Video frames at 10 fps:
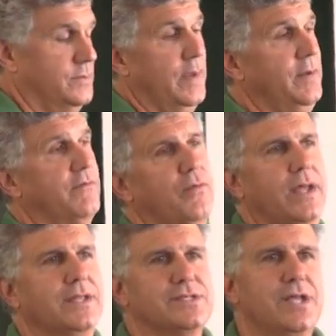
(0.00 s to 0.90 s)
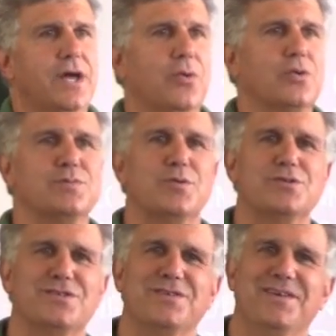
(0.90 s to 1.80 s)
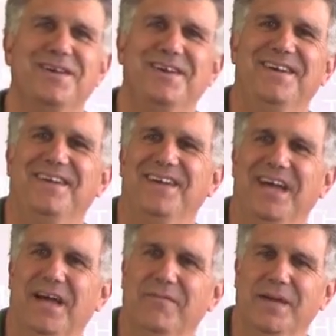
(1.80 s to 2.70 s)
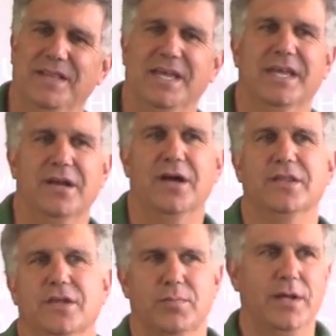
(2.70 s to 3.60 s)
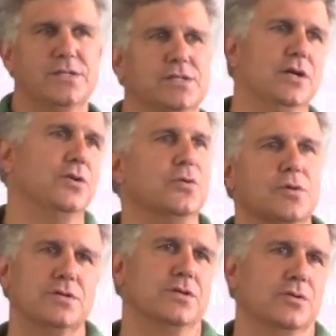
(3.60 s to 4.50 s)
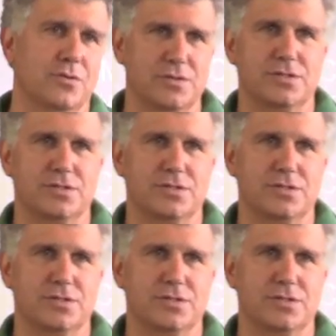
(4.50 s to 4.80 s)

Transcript: maybe a friend that's not a horse person, and they get on and they're bouncing on your horse, and your